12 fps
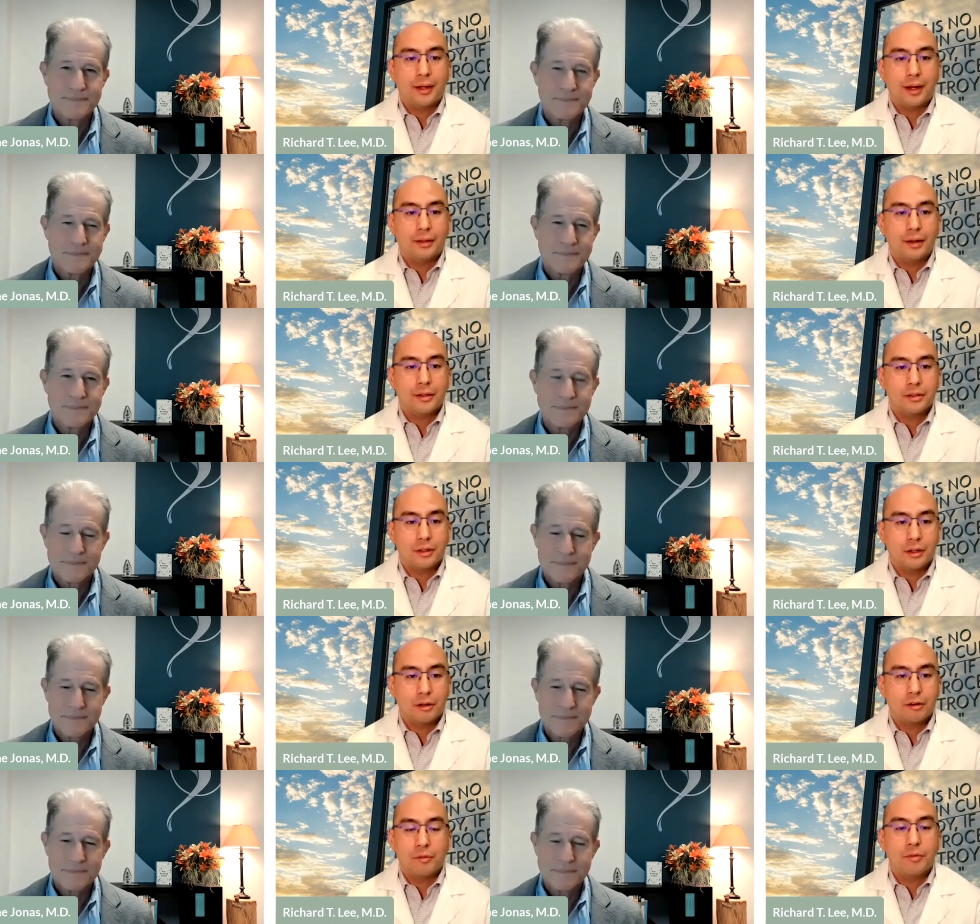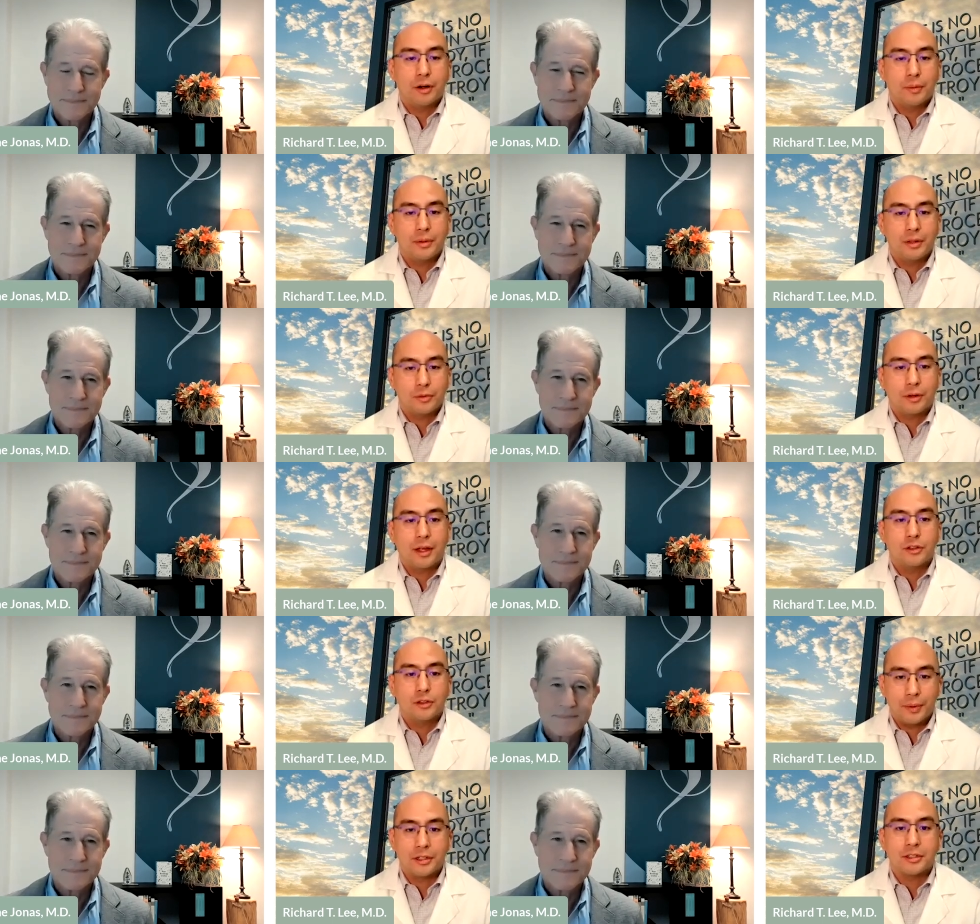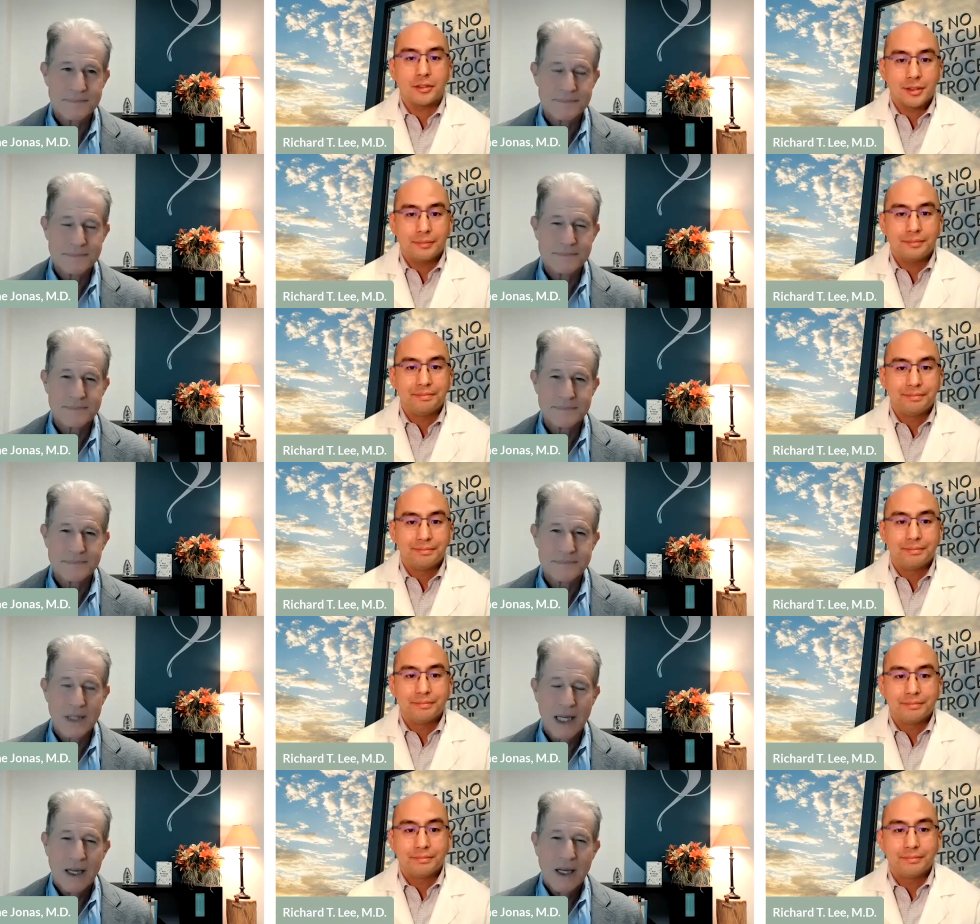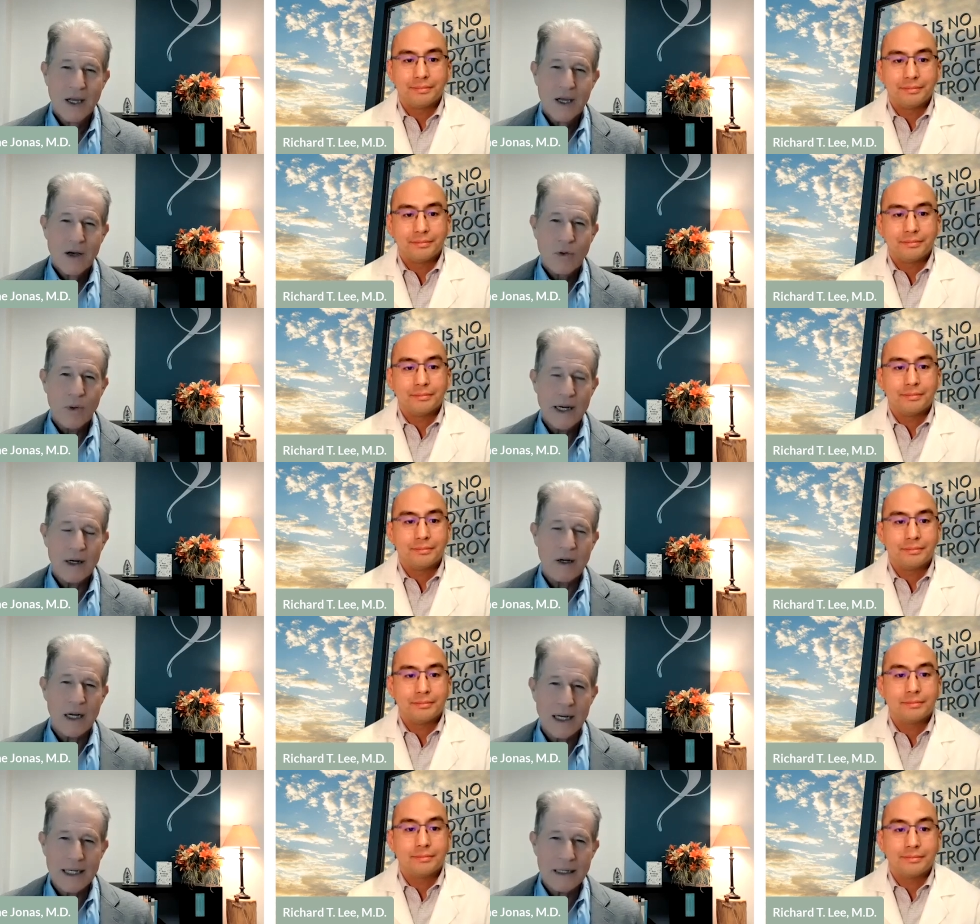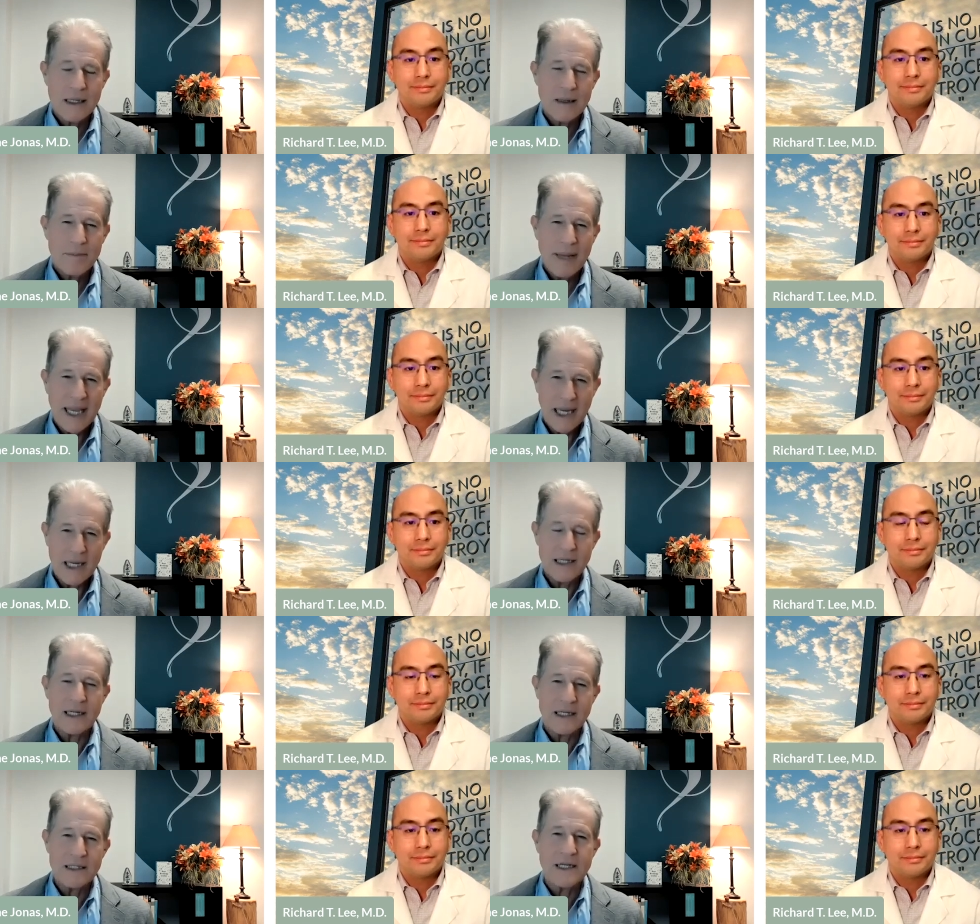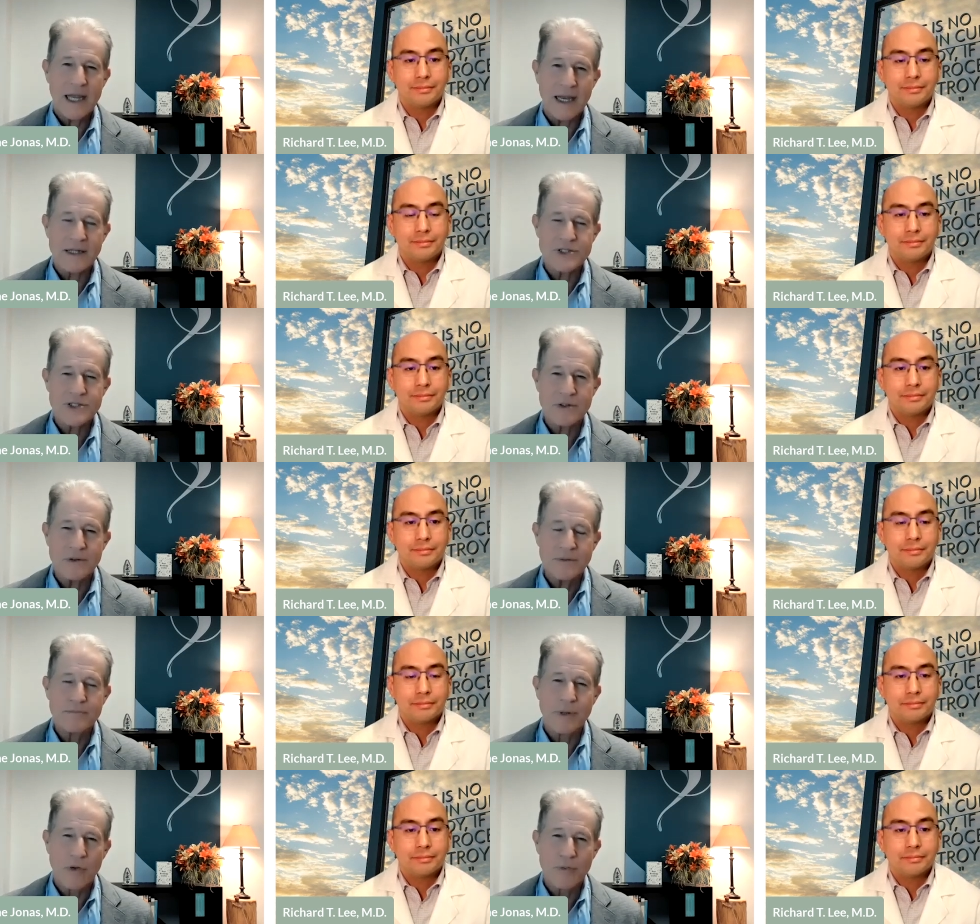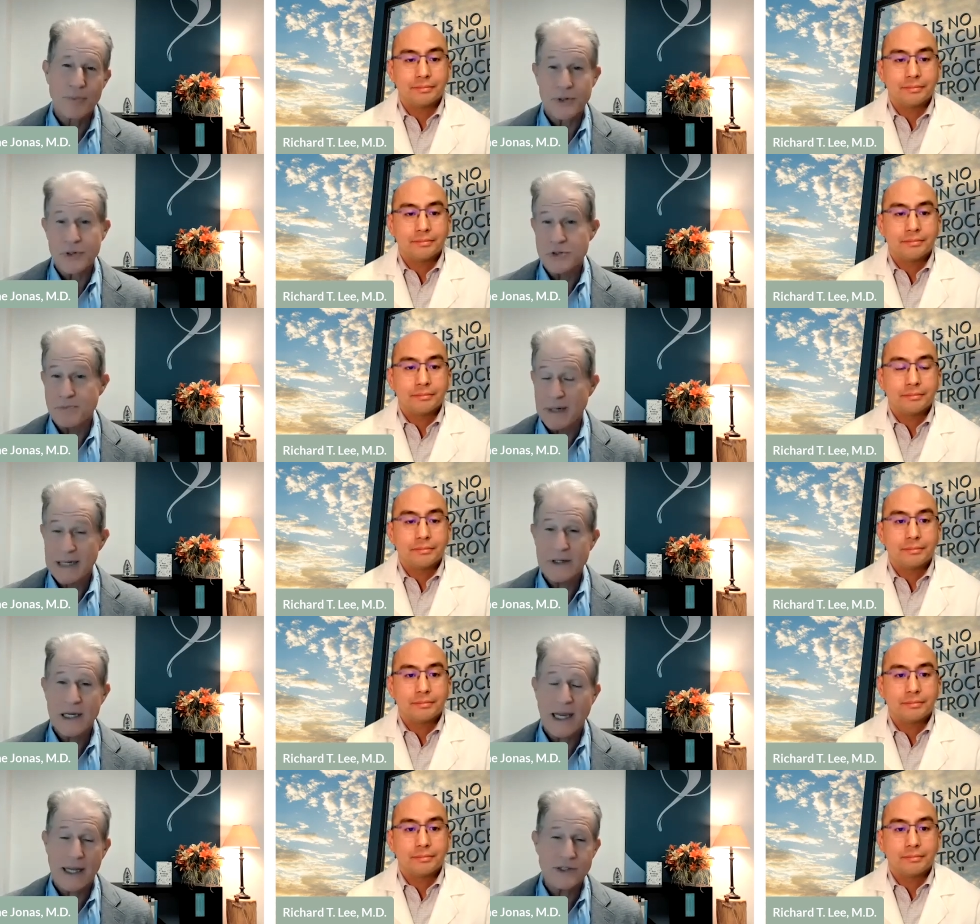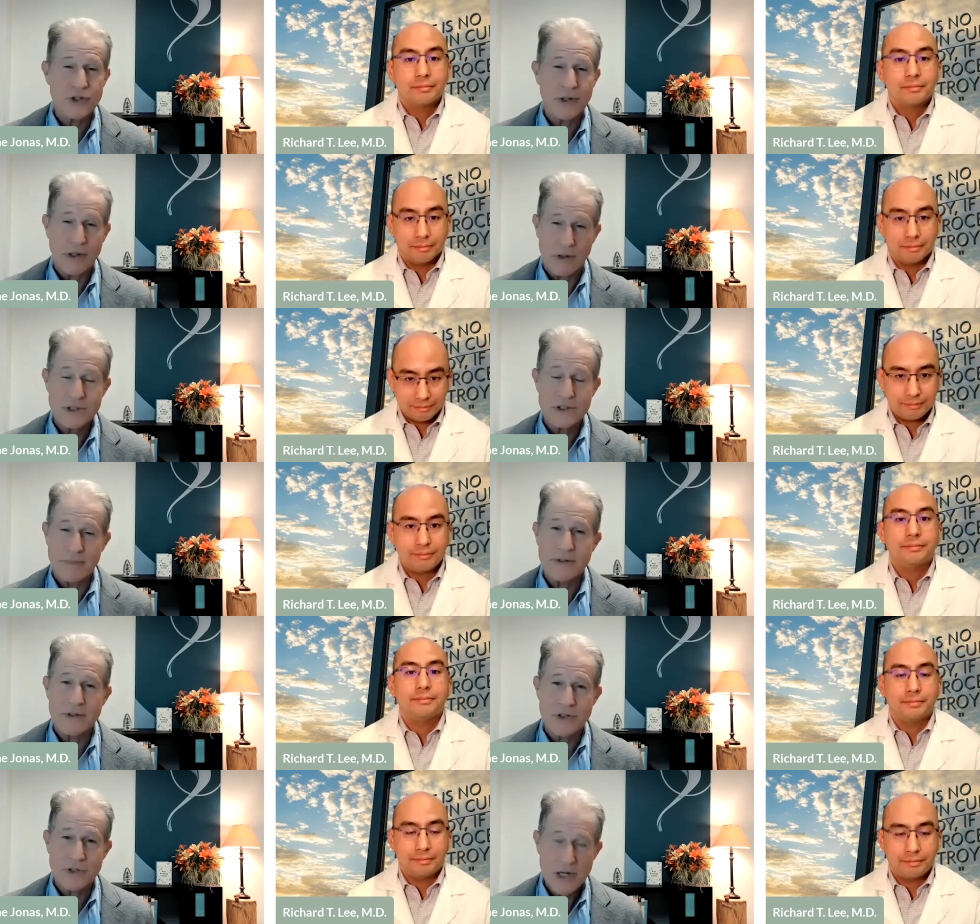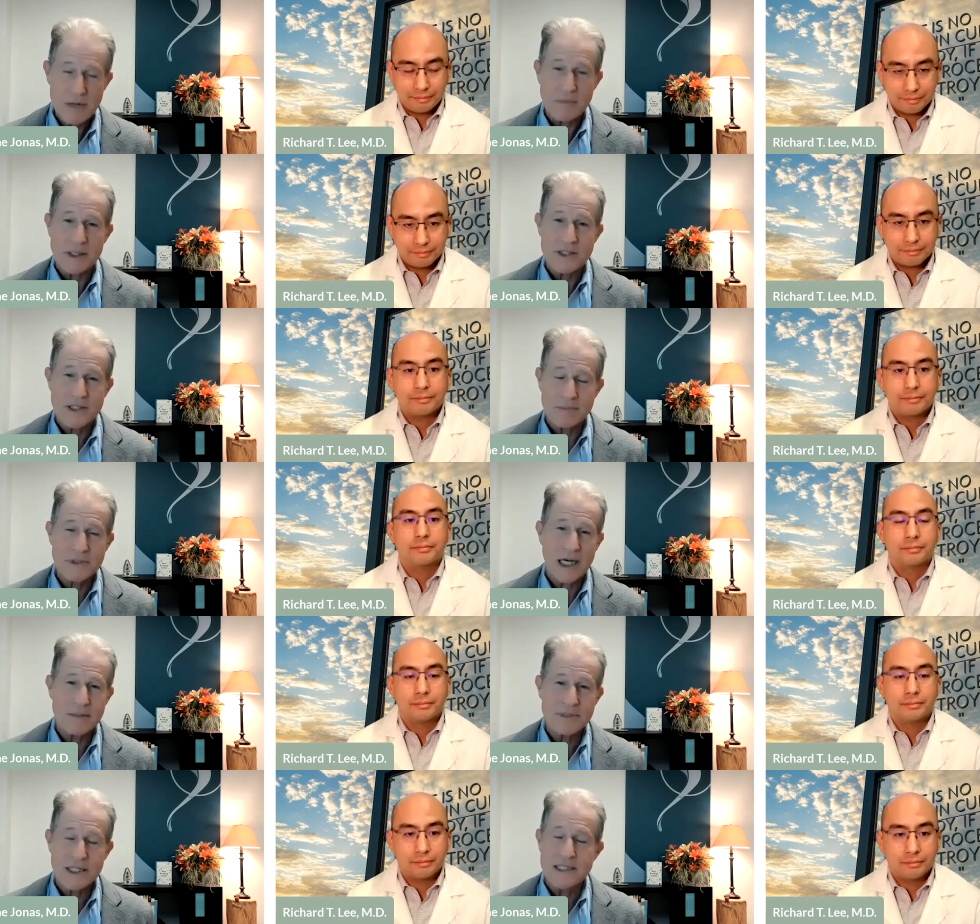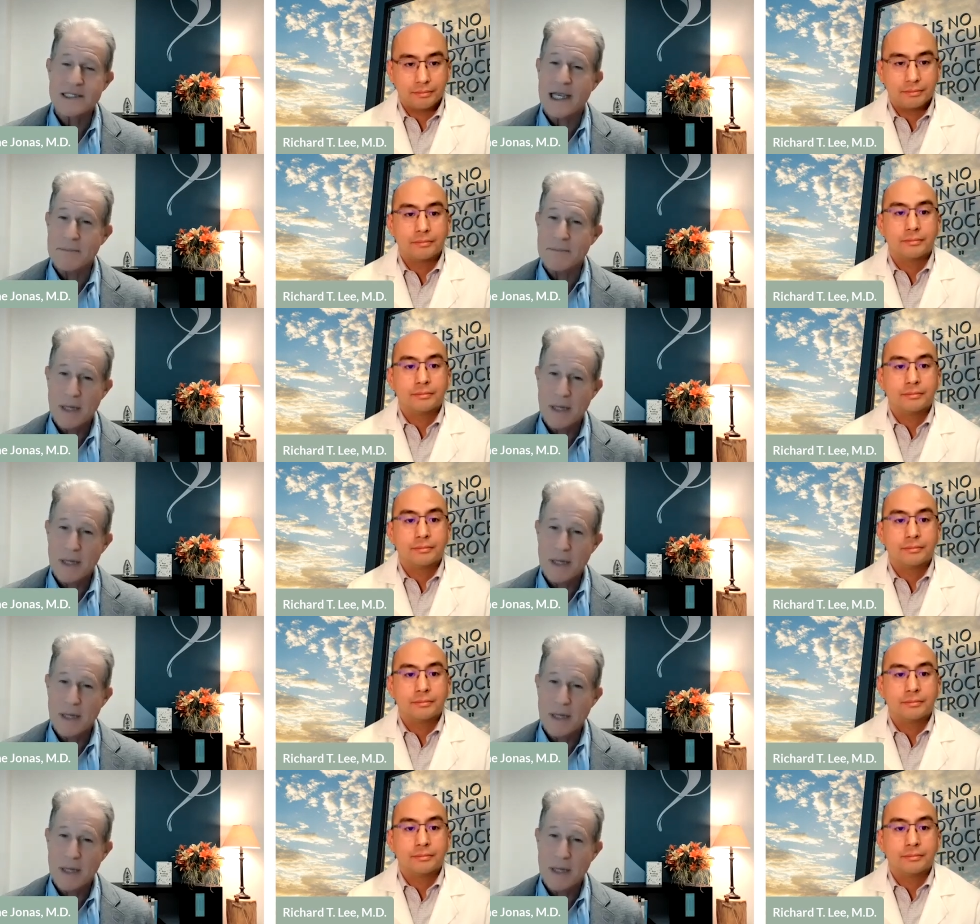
Speaker 1: pain guidelines on integrative therapies for cancer patients.
Speaker 2: Well, I... Pain in cancer, both produced by the cancer and also by the treatment, sometimes is a